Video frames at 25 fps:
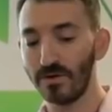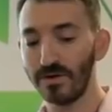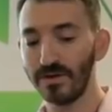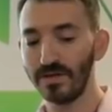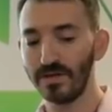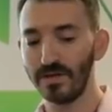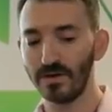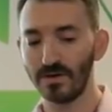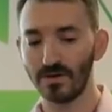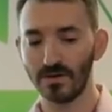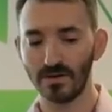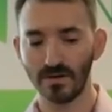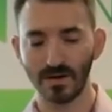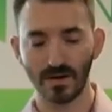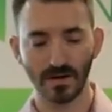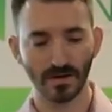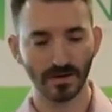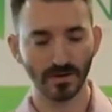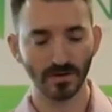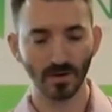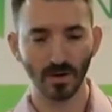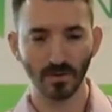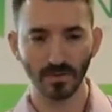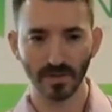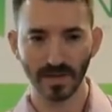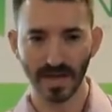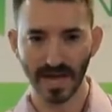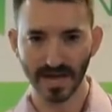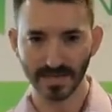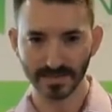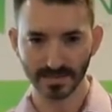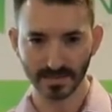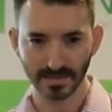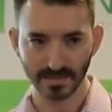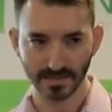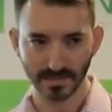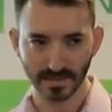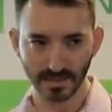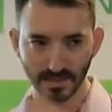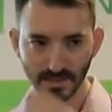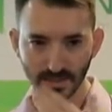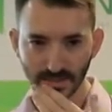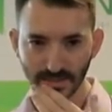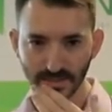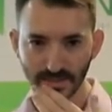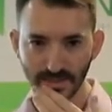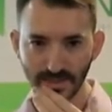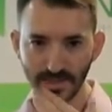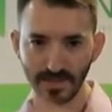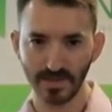NEO, global assets such
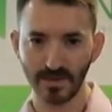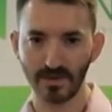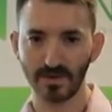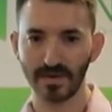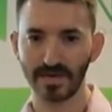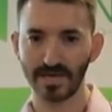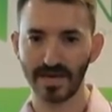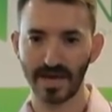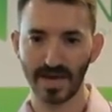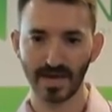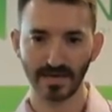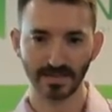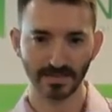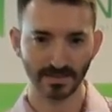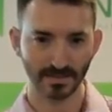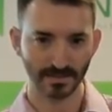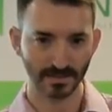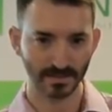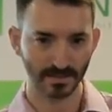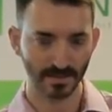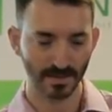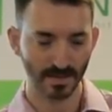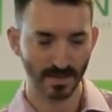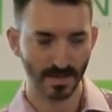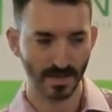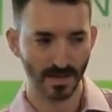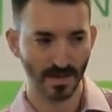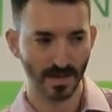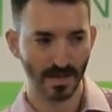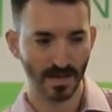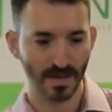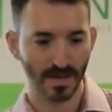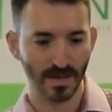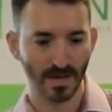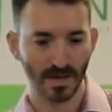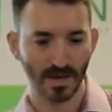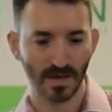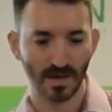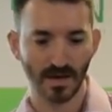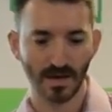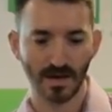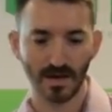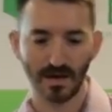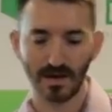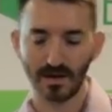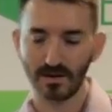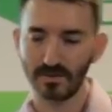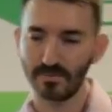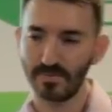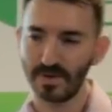as NEO and gas
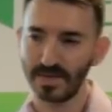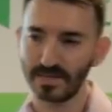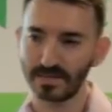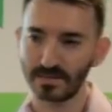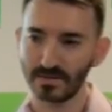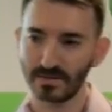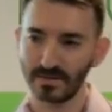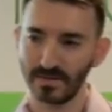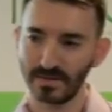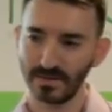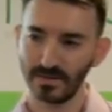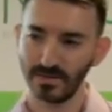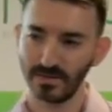are based on the